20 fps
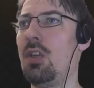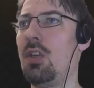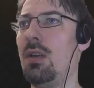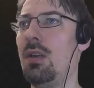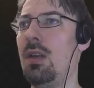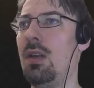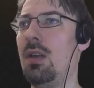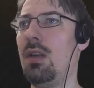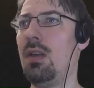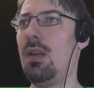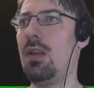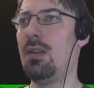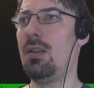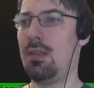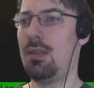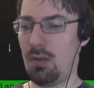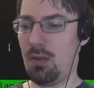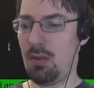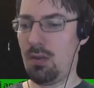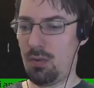we would
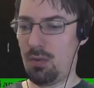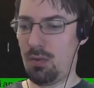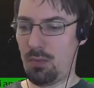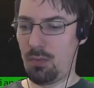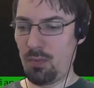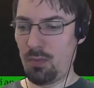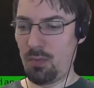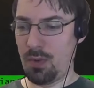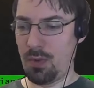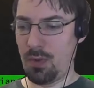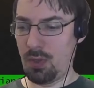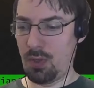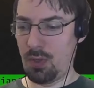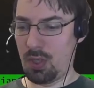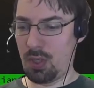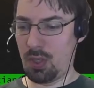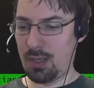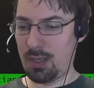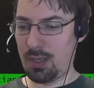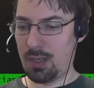just go
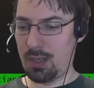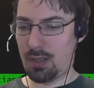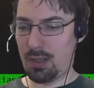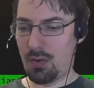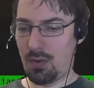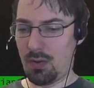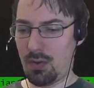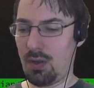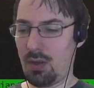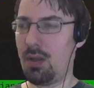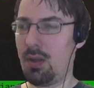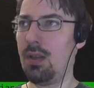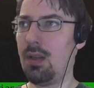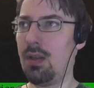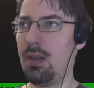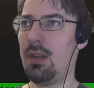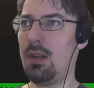sort